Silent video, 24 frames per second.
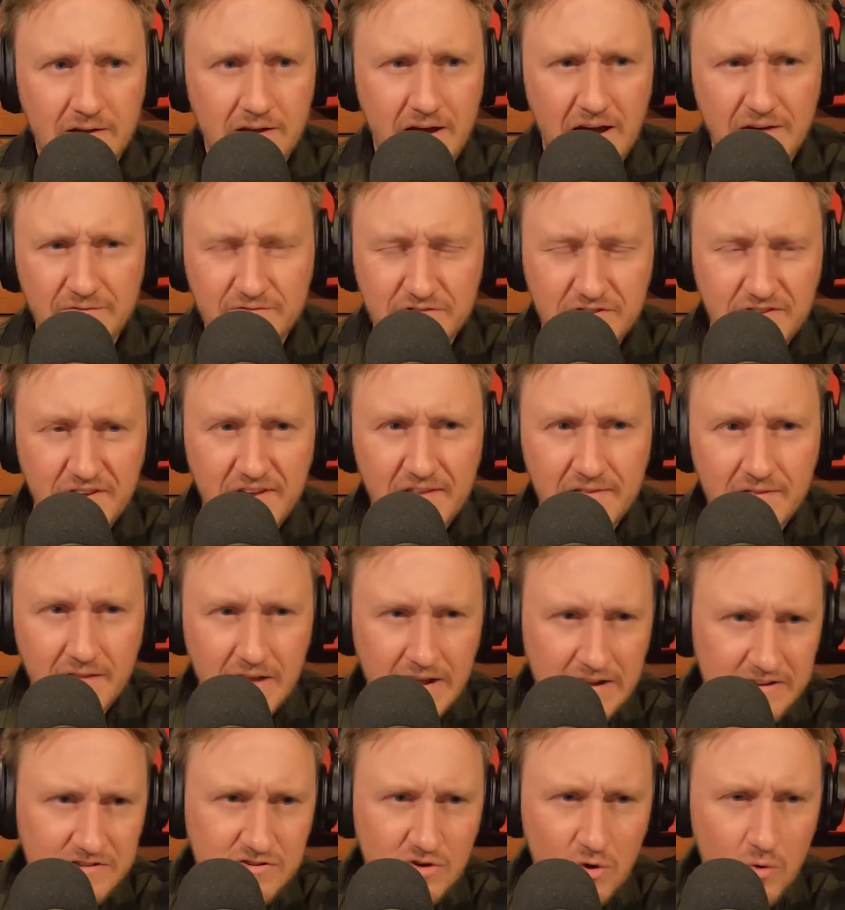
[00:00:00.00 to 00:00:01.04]
I've seen
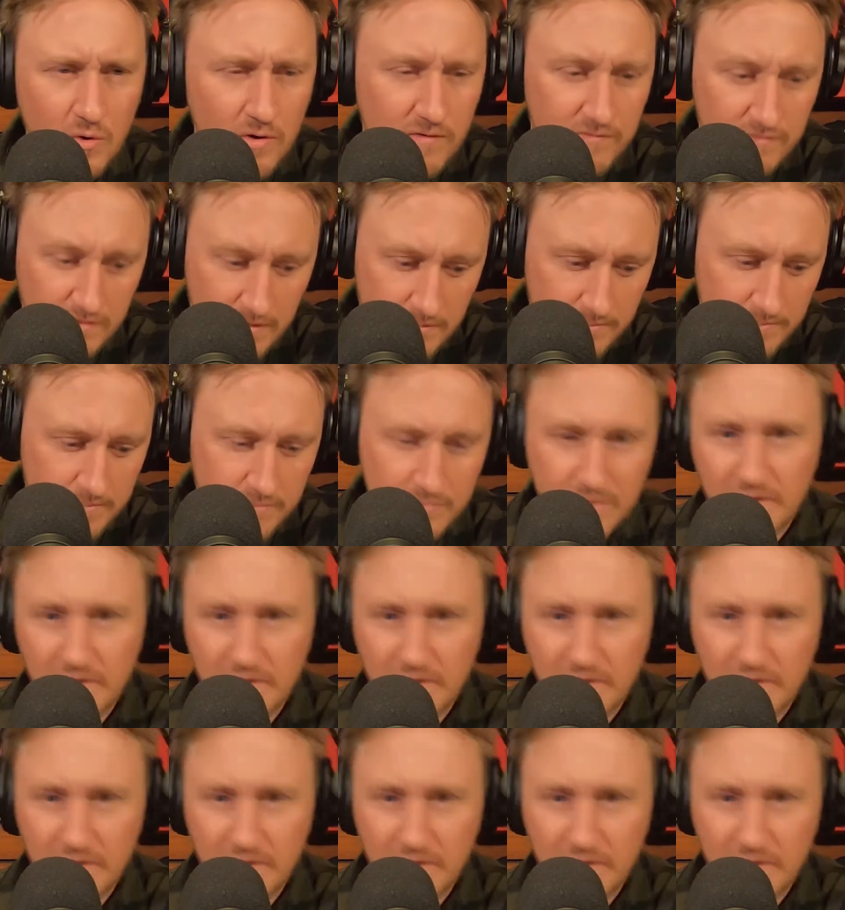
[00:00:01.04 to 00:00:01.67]
like 2 of them,